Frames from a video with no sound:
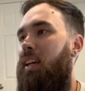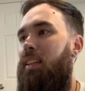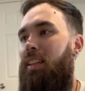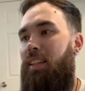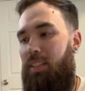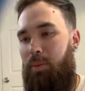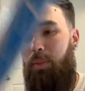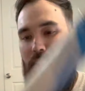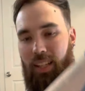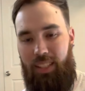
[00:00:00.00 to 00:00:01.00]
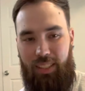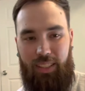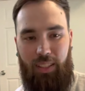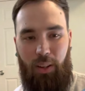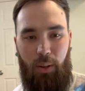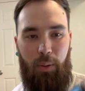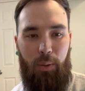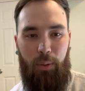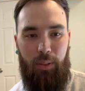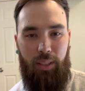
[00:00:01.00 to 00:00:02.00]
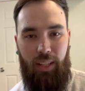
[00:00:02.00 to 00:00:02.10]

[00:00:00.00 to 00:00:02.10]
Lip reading: And then this one has this old